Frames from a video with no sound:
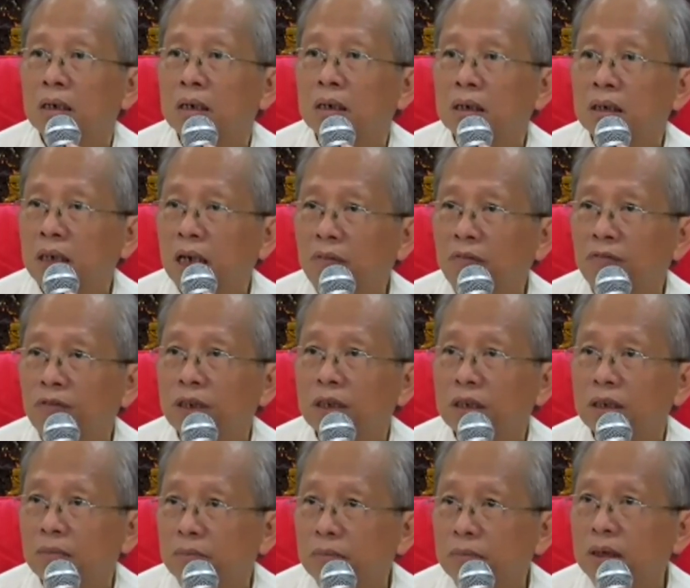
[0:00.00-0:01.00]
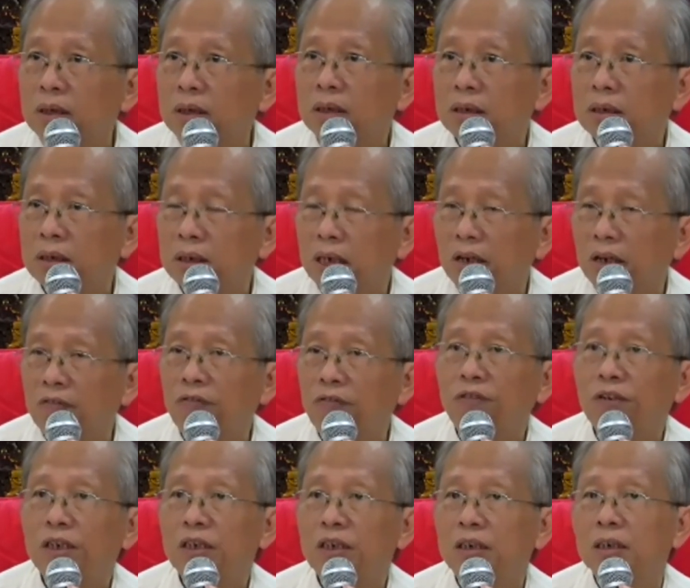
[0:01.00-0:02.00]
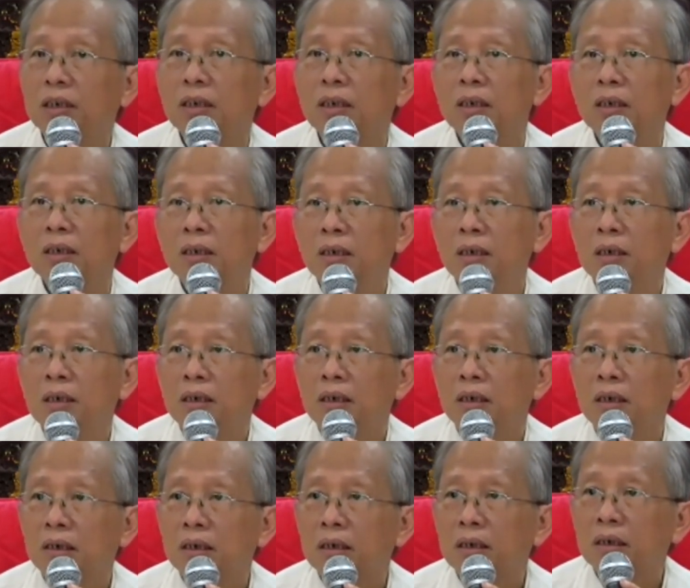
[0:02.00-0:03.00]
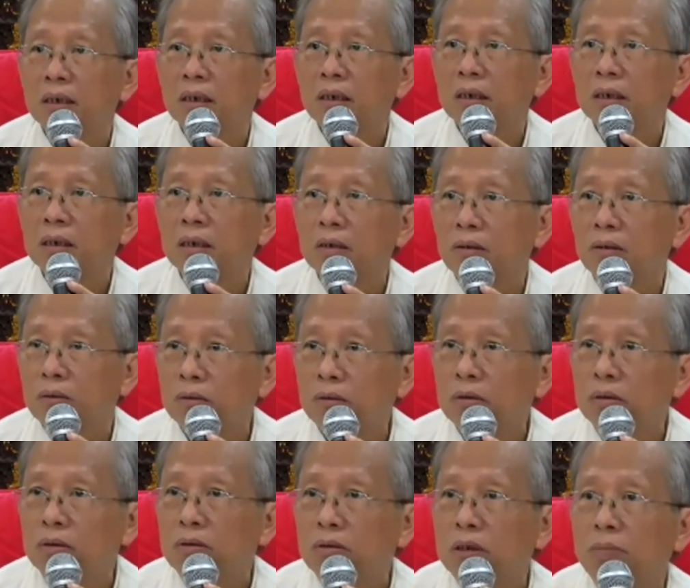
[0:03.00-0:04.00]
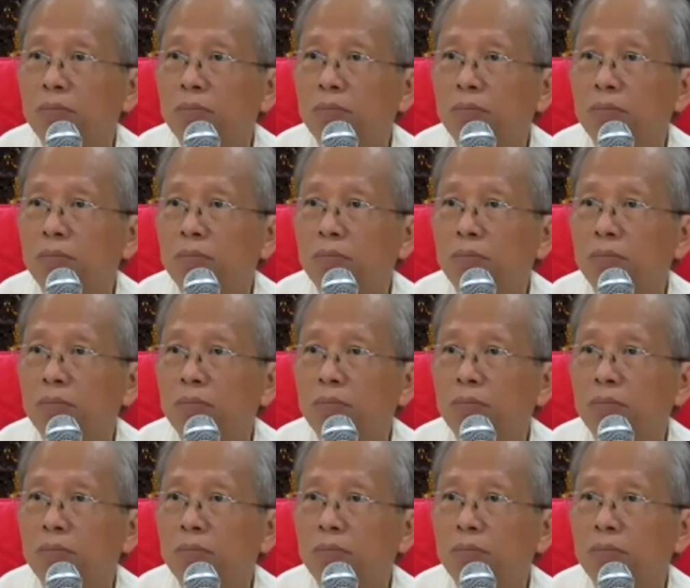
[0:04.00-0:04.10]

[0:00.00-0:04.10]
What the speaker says: suffering, misery, affliction, go into